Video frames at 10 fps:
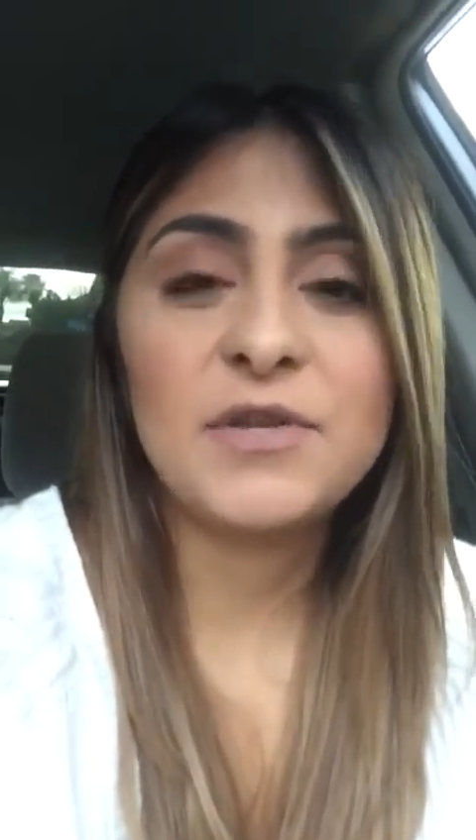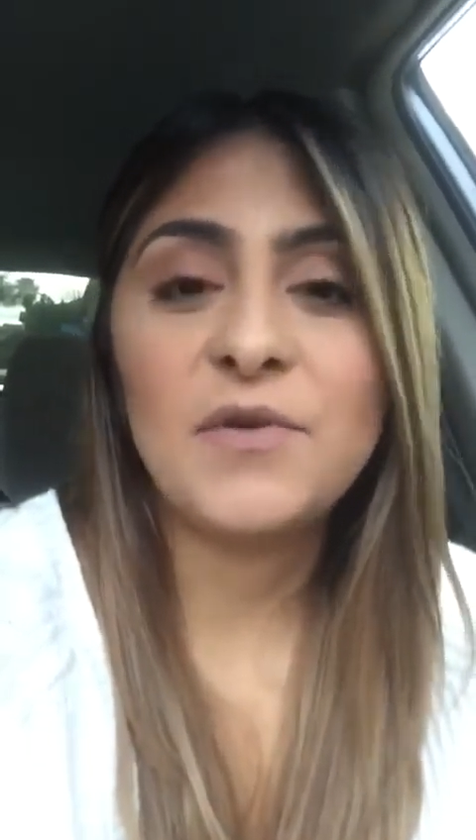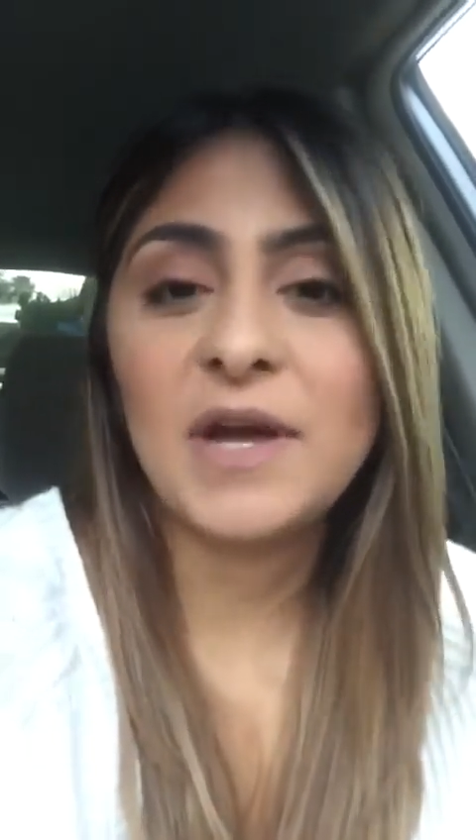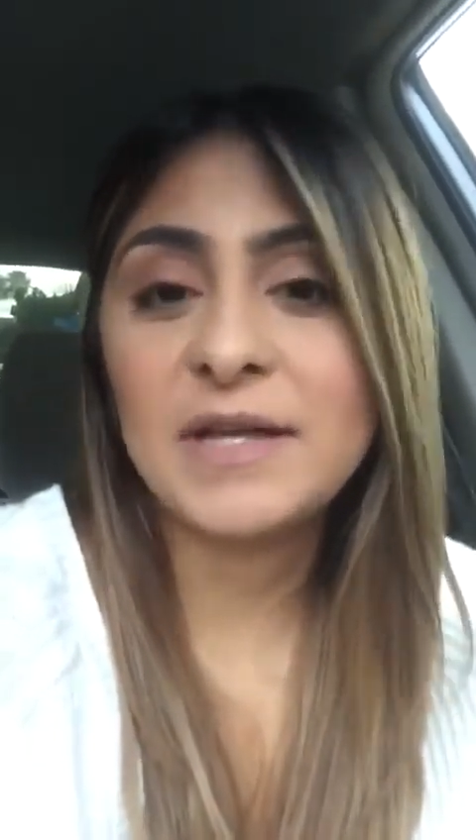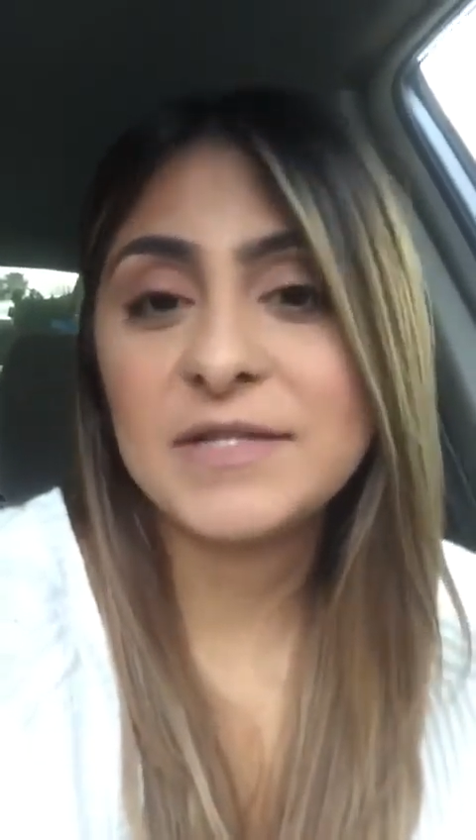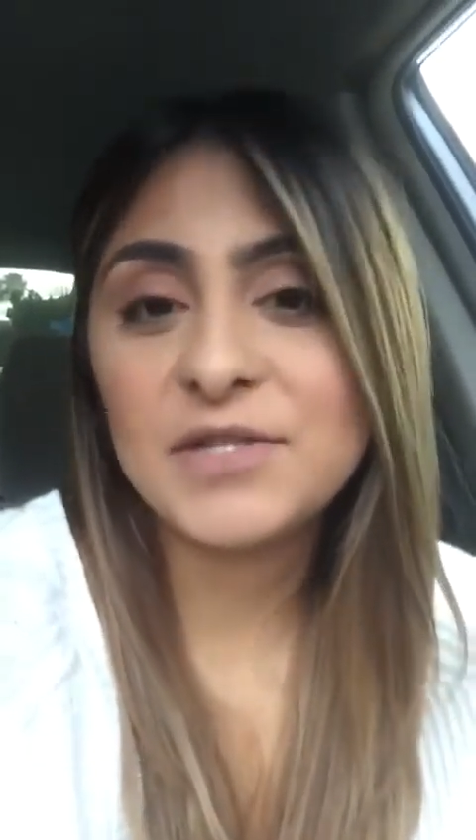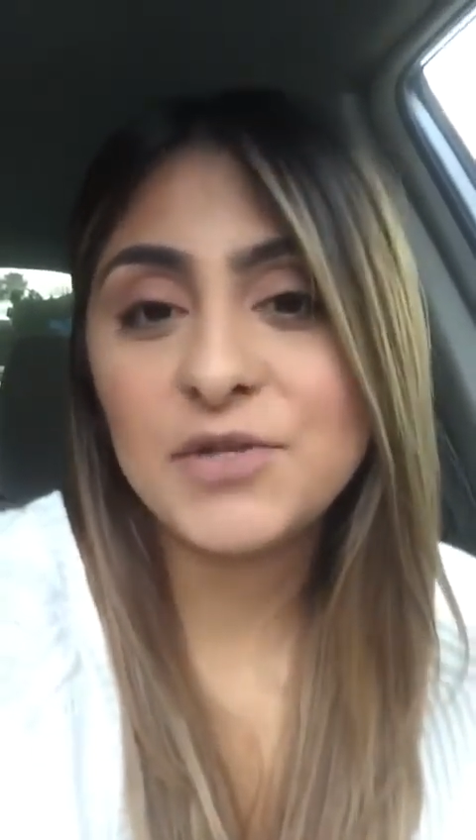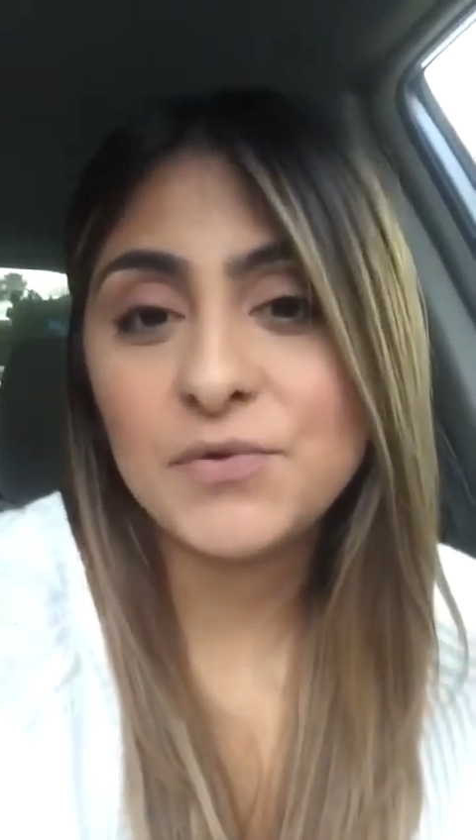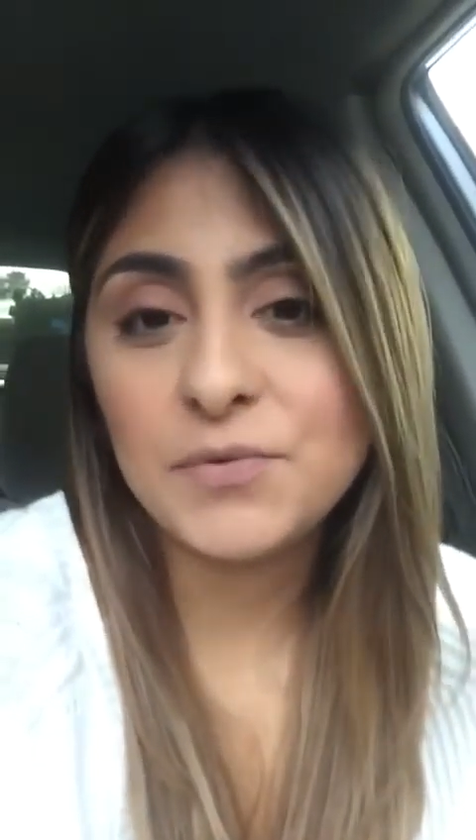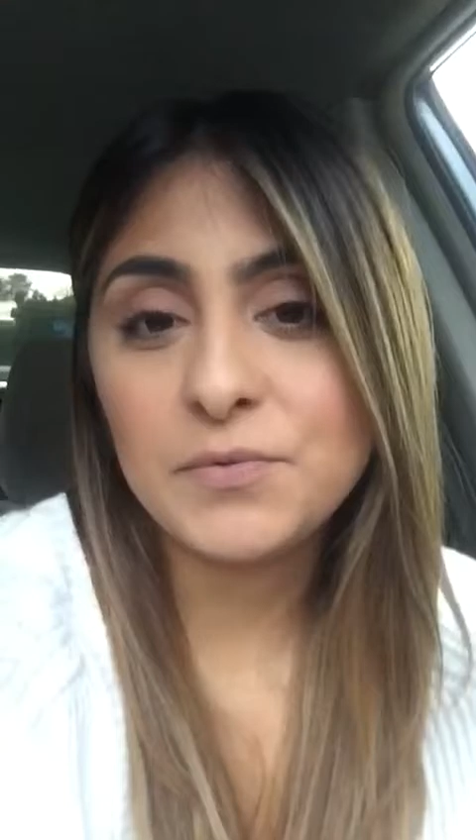you guys
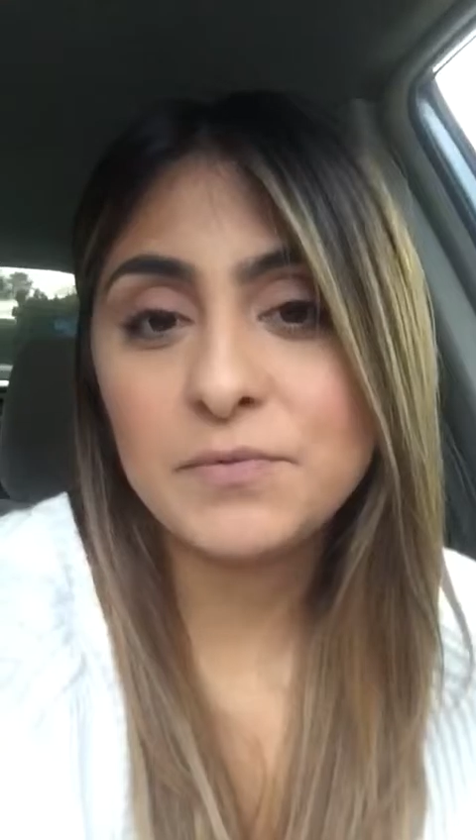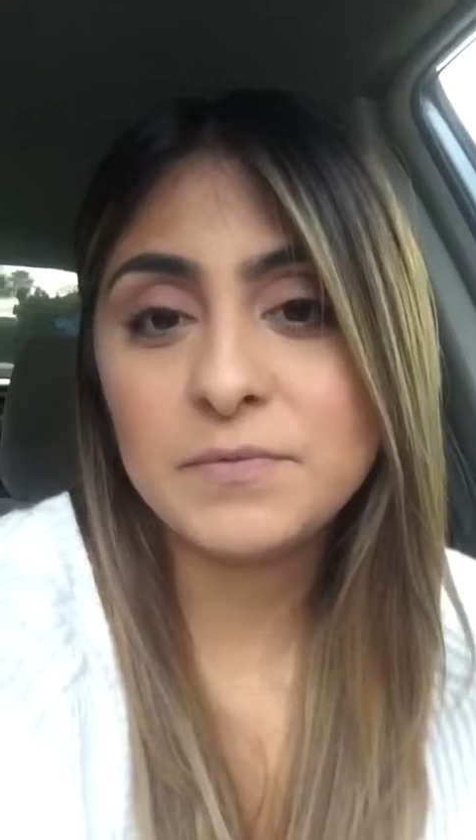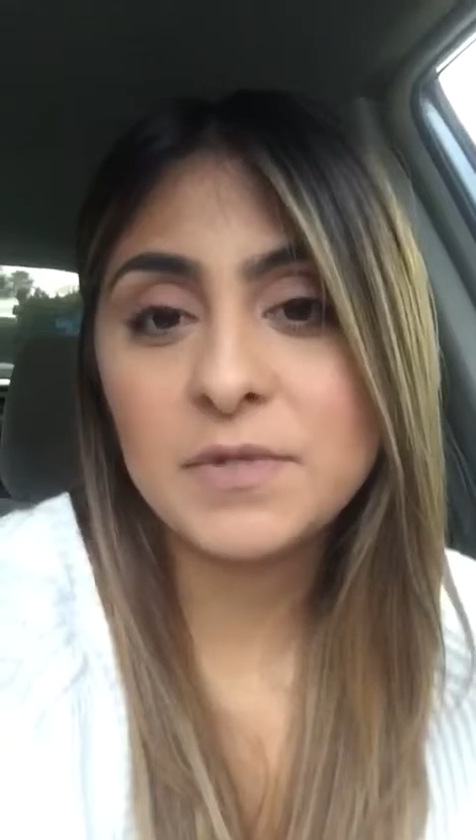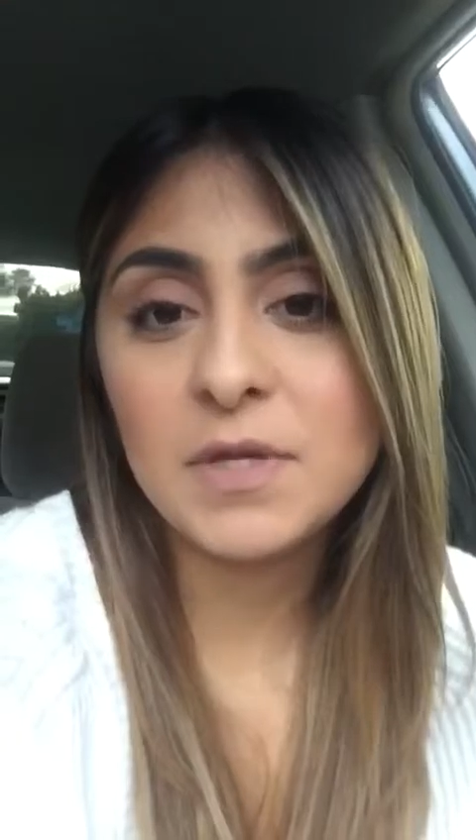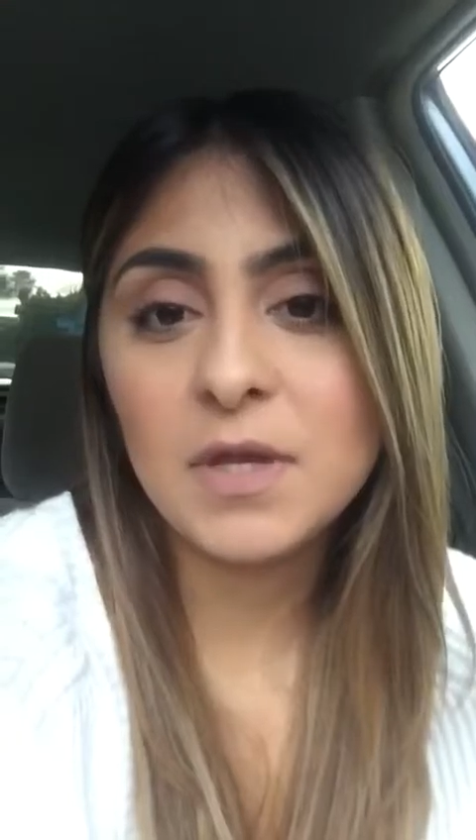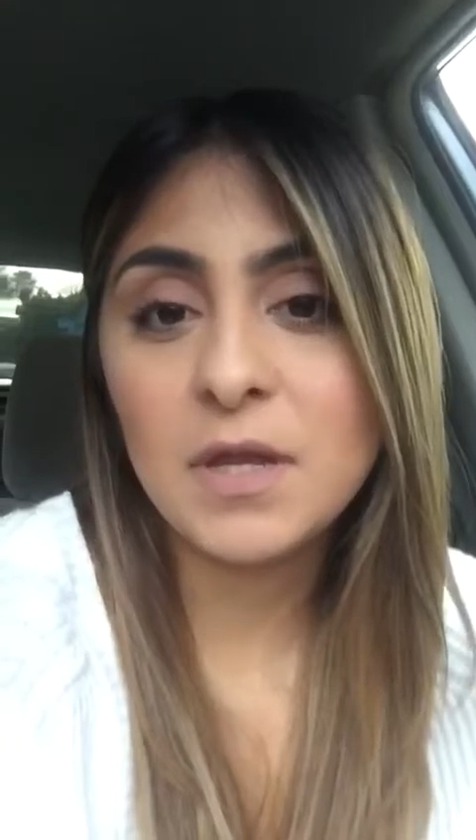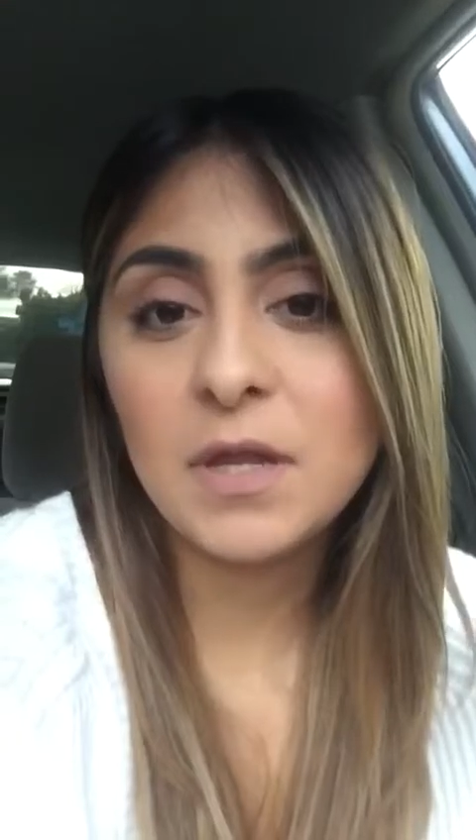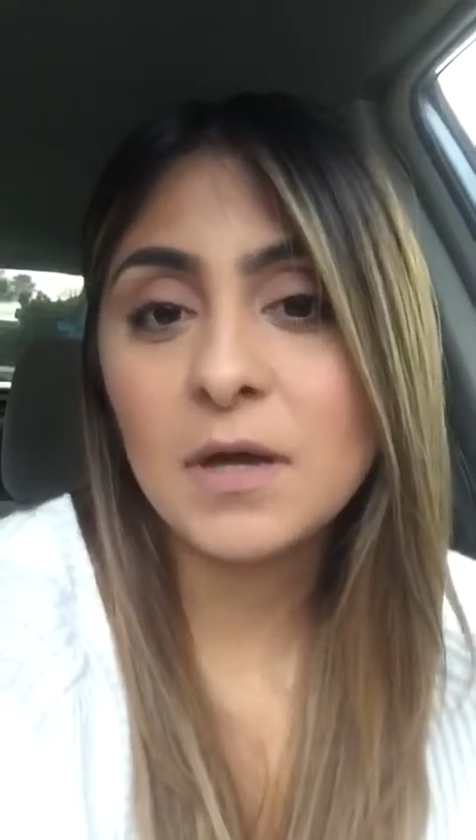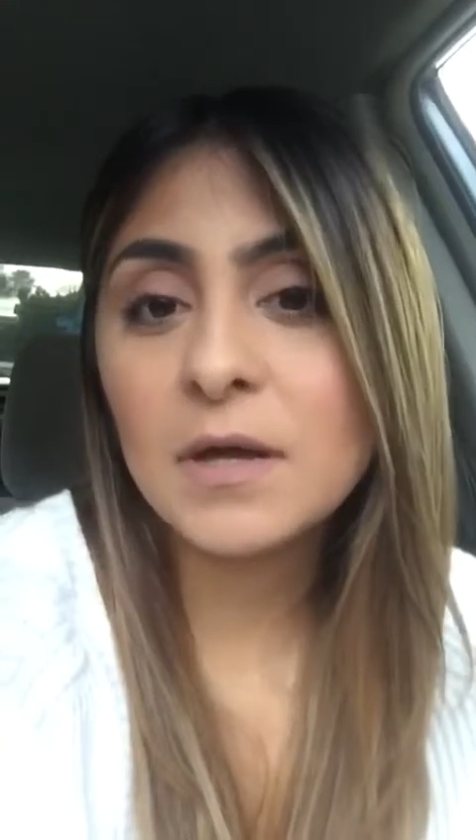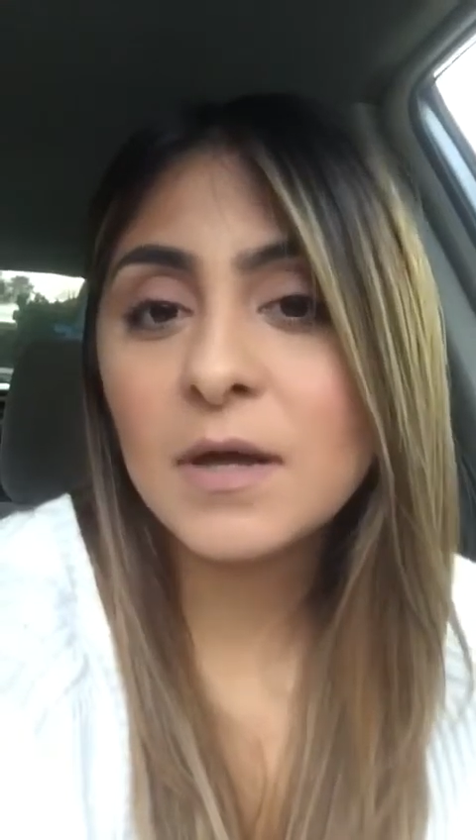to
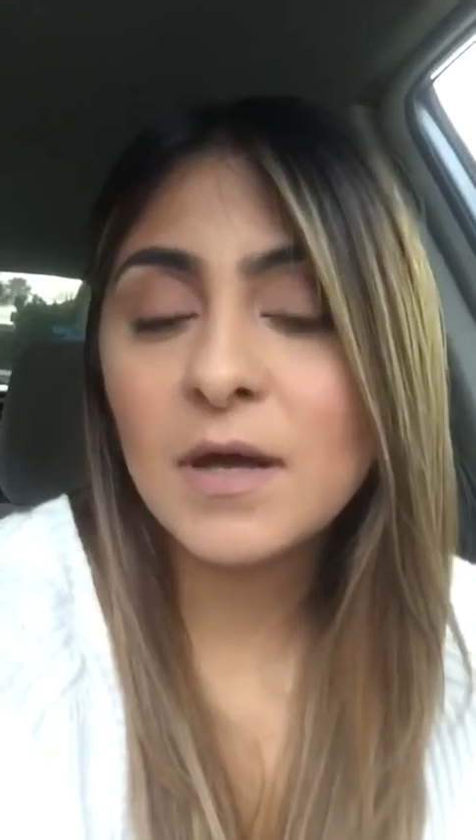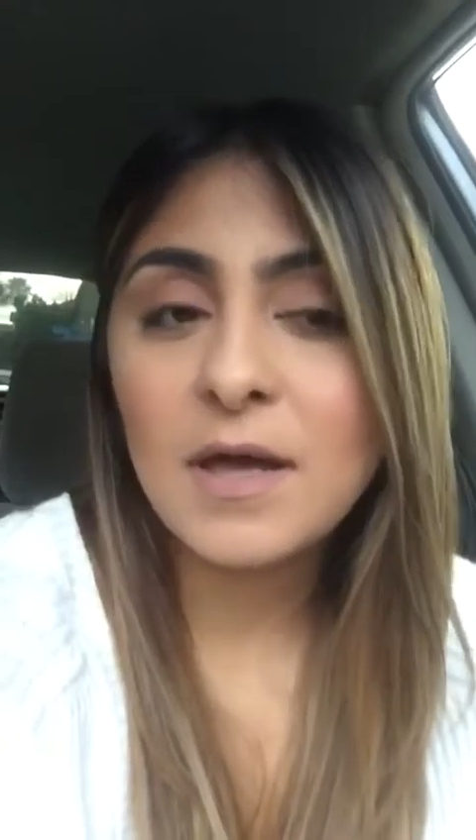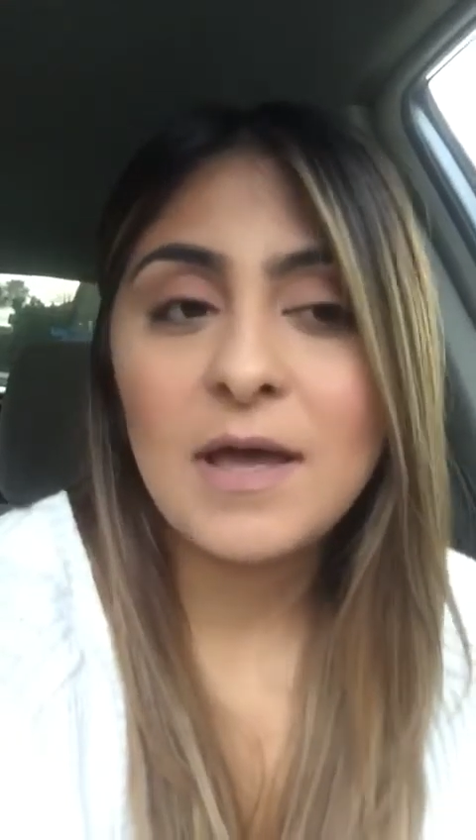look